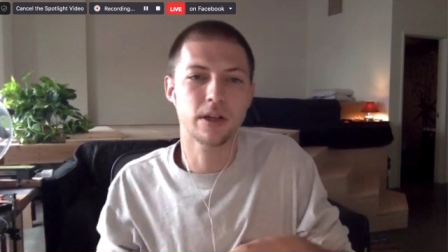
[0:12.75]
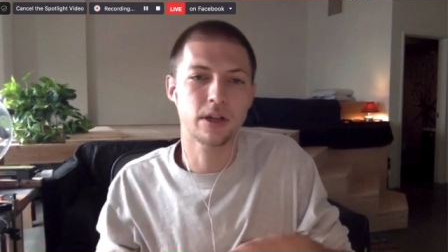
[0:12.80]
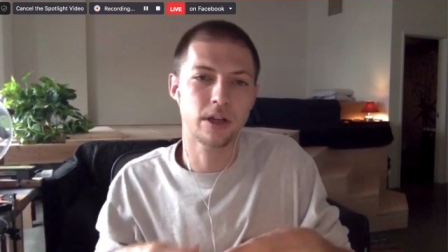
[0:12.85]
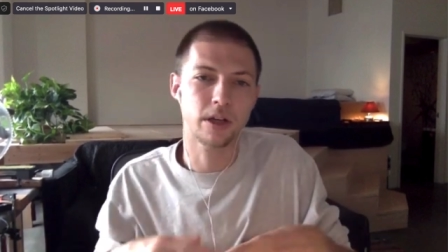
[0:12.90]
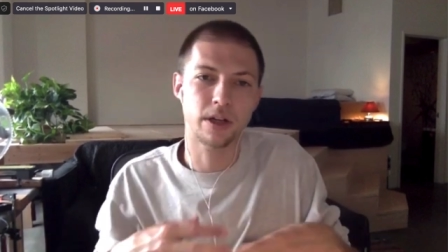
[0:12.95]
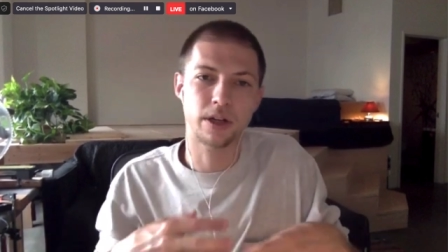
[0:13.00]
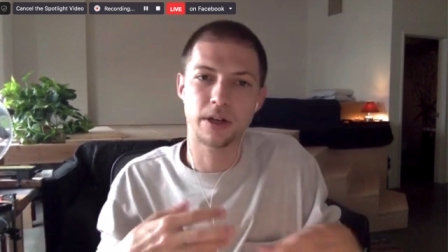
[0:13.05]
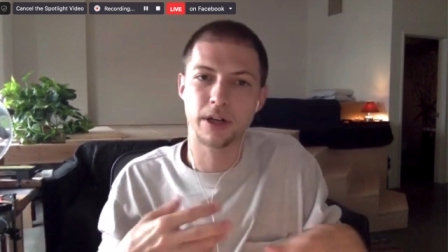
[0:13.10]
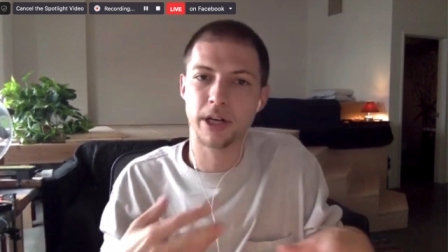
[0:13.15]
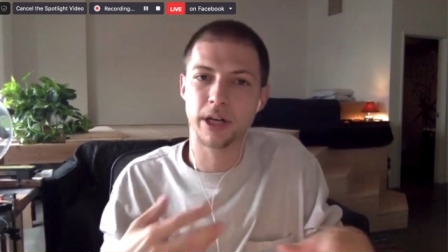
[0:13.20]

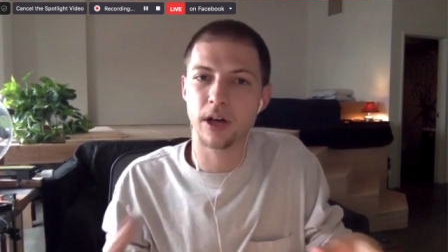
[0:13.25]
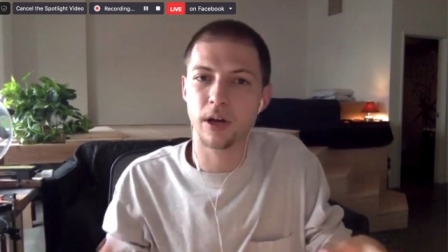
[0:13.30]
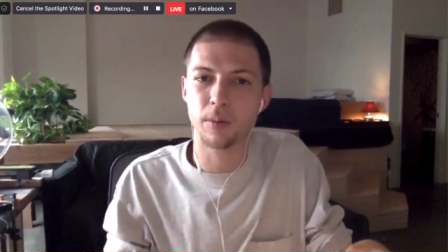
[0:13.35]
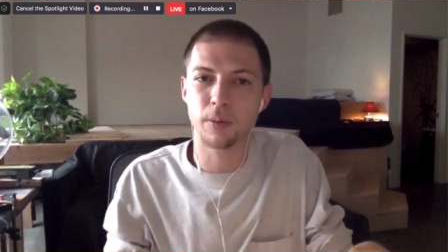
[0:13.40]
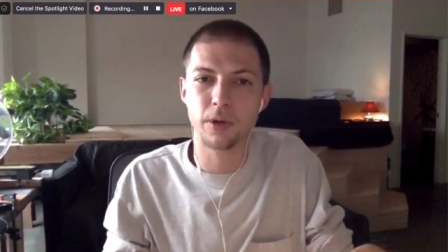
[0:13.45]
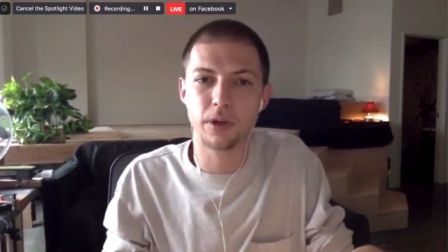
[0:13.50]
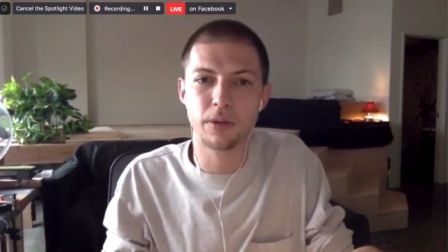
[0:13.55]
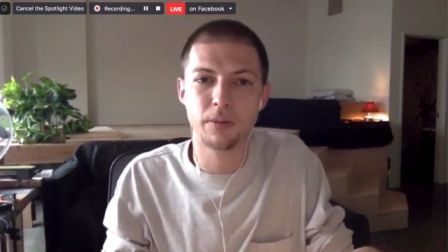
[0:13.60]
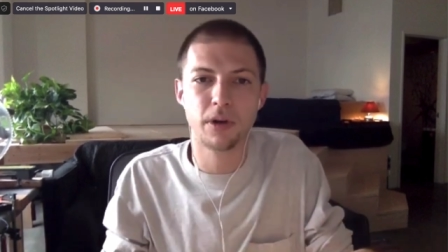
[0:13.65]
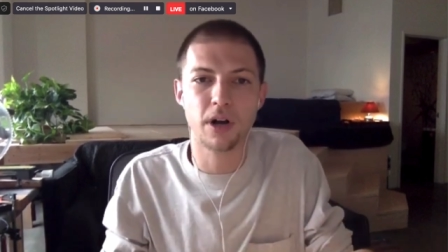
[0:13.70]
can
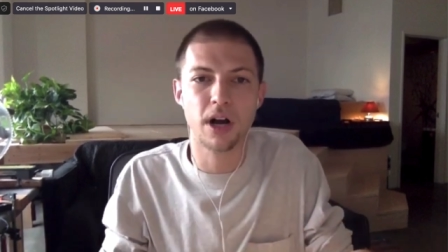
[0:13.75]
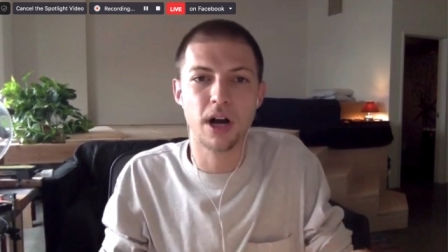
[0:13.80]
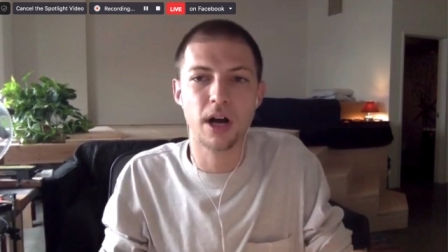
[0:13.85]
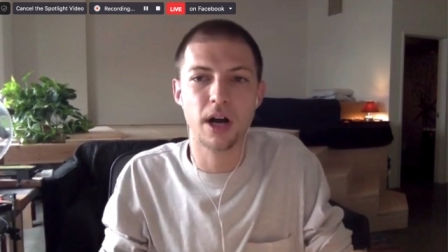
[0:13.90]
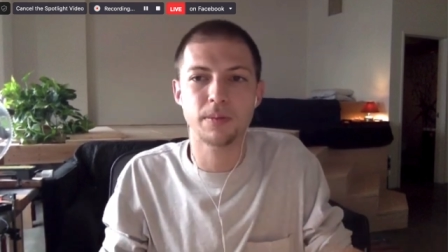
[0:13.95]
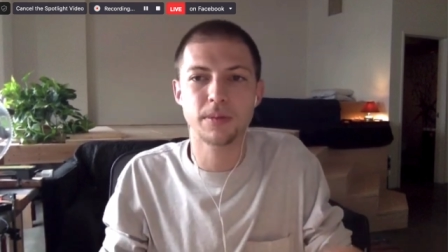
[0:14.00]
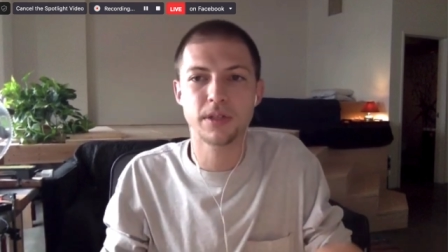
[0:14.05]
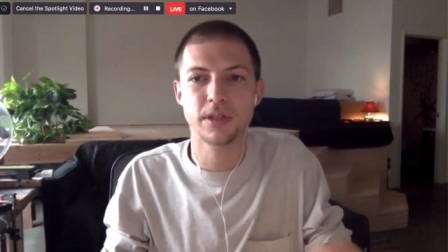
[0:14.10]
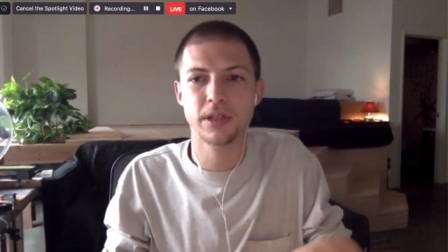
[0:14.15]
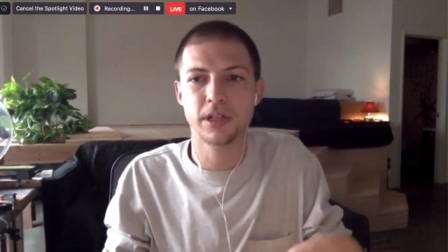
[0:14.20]
help with
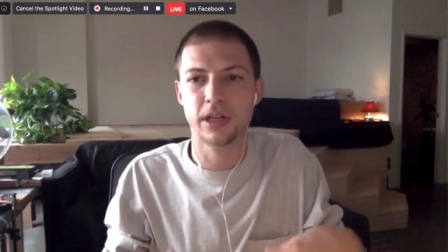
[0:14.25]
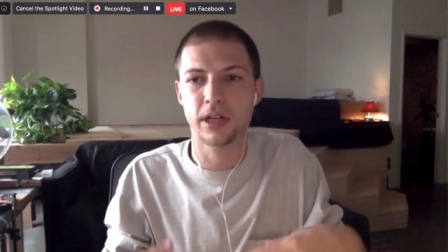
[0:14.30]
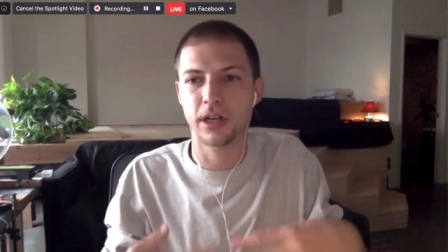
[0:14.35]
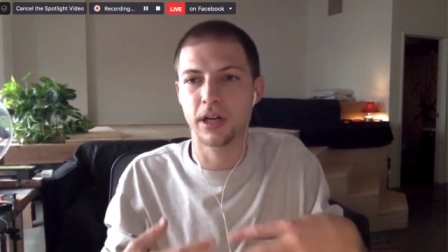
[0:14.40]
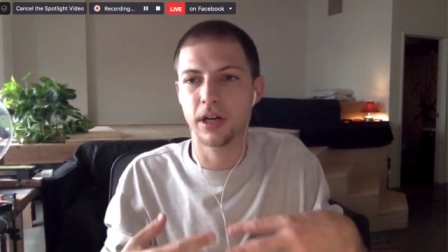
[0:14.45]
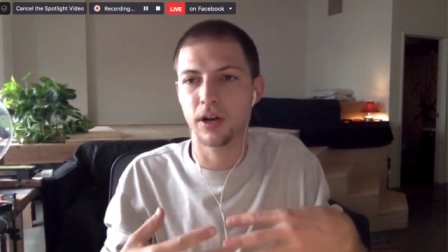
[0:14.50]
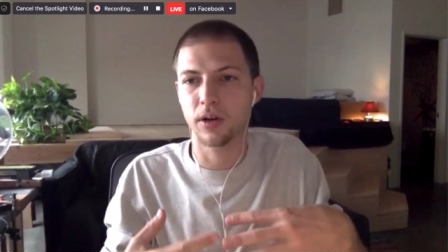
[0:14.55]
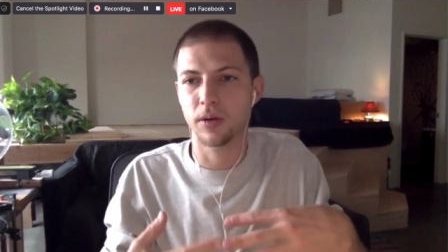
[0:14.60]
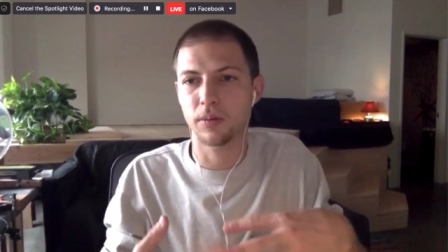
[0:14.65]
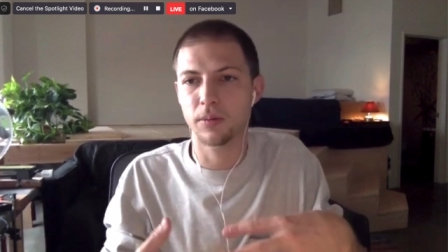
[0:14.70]
props, can
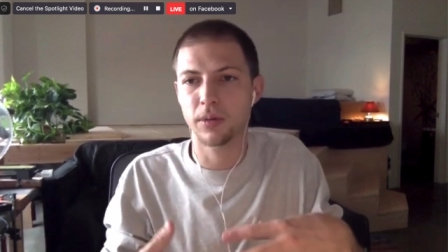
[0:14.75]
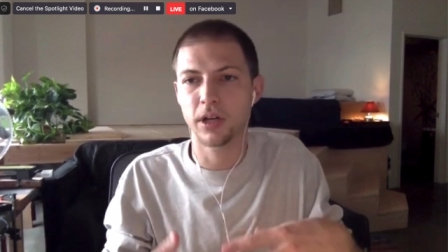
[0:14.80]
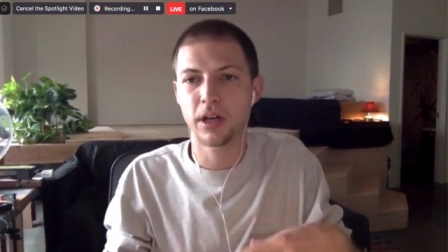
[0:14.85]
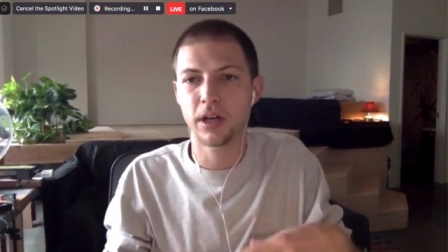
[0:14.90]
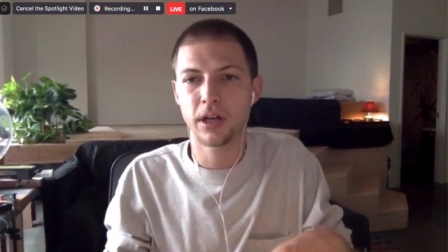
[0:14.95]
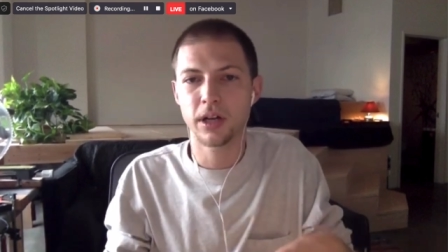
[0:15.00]
help,